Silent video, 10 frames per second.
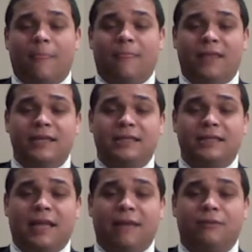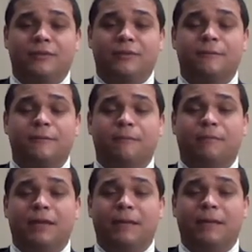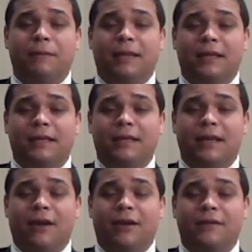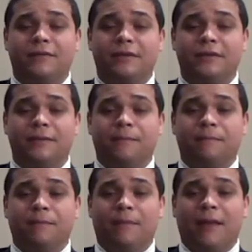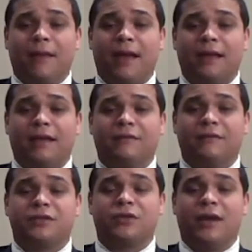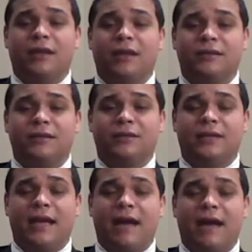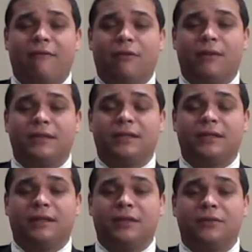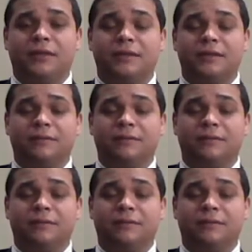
These labels manipulate the narratives and give strength to the aforementioned theories.